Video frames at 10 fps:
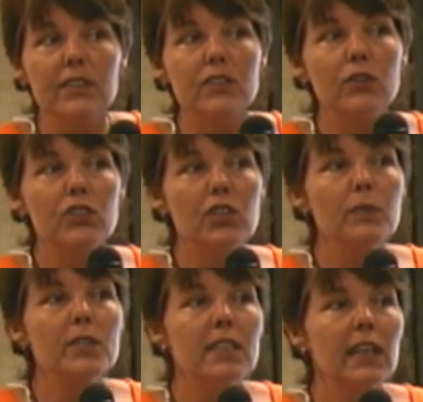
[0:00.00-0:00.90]
So she
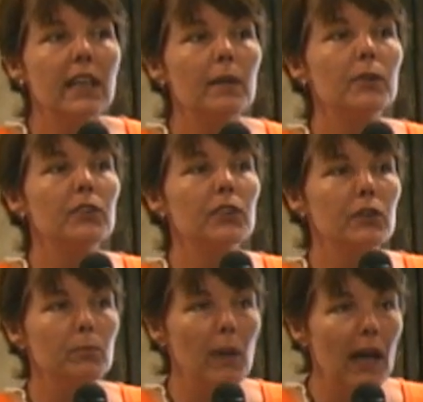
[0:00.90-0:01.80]
was unable
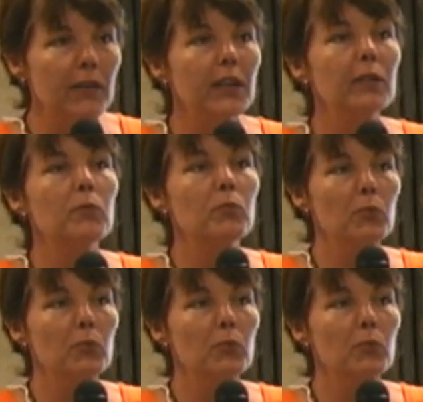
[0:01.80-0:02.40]
to mount a,